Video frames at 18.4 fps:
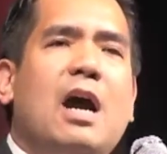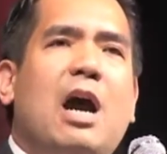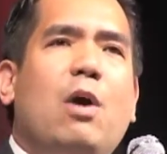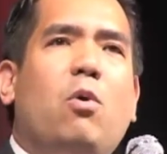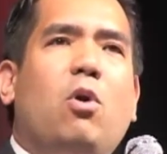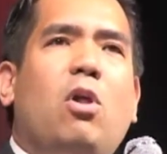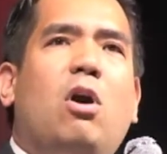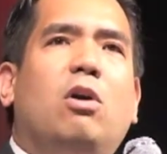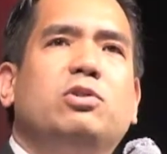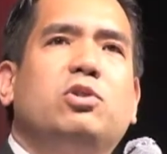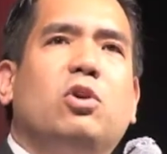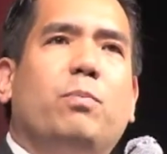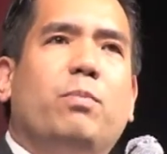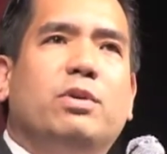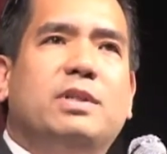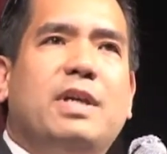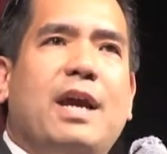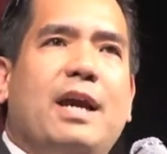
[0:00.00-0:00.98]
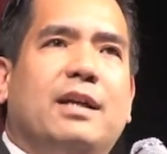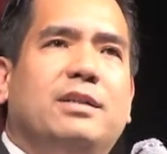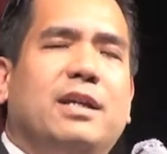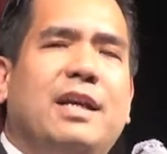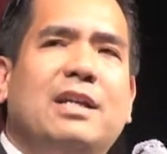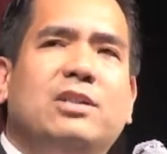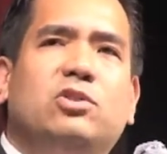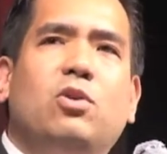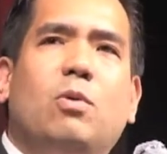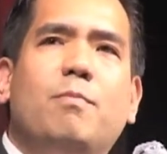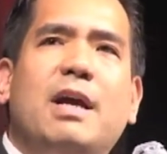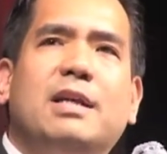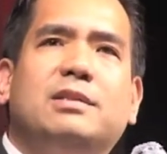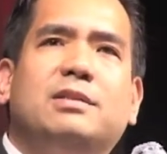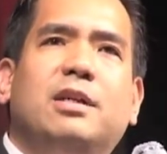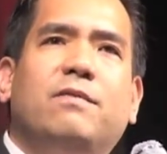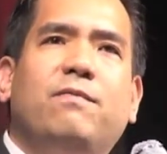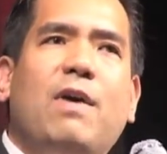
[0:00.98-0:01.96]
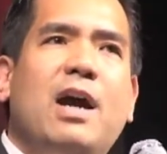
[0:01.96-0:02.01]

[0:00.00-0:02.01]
I will also protect against domestic